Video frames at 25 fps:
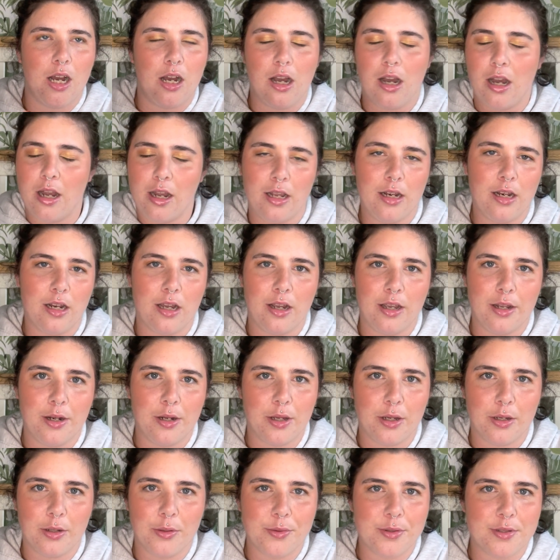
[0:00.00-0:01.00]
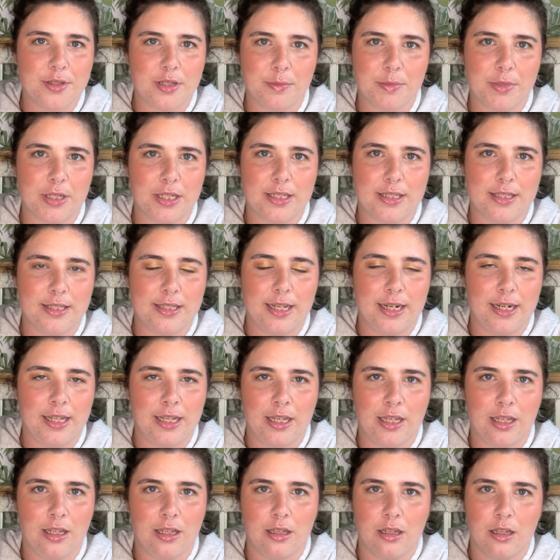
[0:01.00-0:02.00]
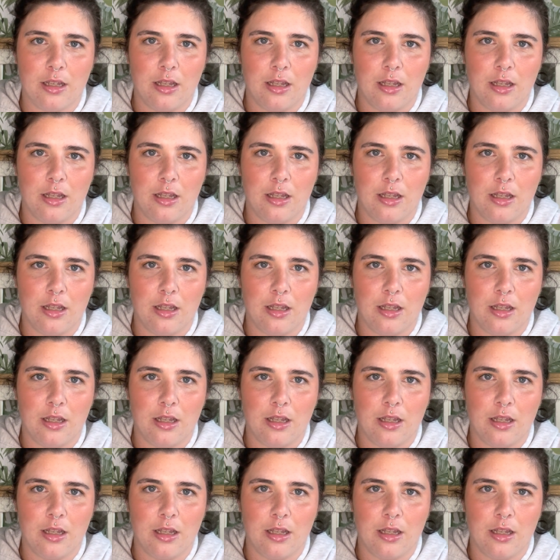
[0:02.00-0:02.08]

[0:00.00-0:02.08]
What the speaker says: eyeliner or something silly